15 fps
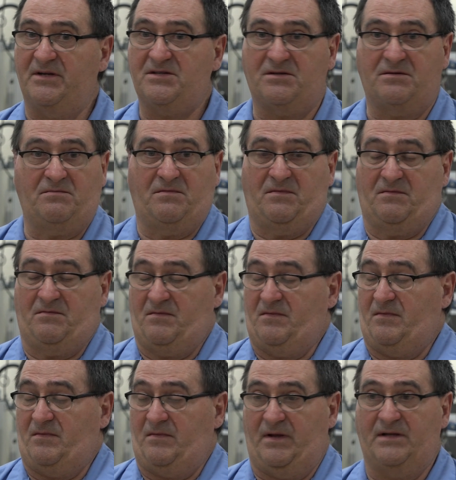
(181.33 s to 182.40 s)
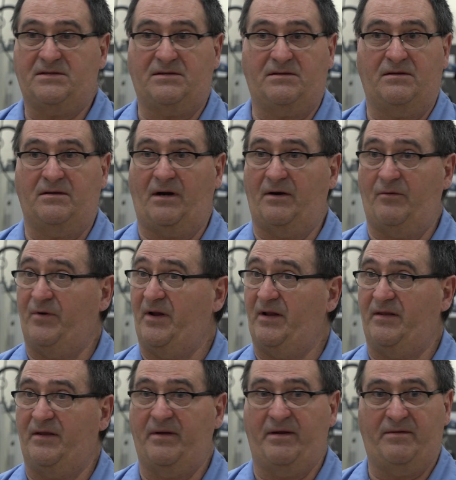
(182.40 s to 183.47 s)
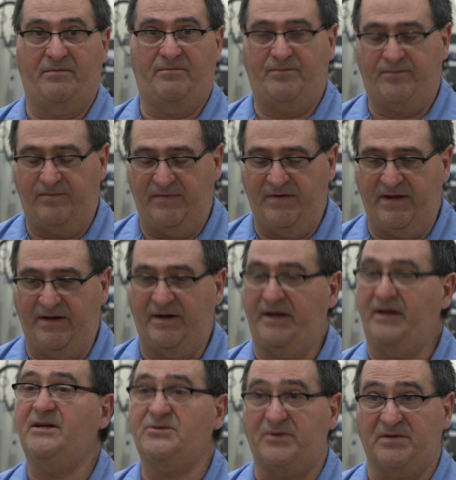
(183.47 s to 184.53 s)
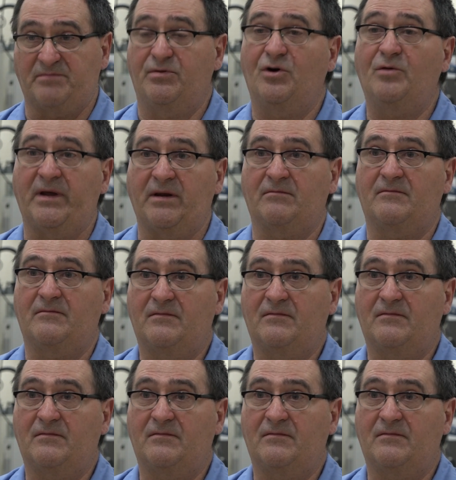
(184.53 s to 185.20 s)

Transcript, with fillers: just, it's, uh, the, the, the industry is booming.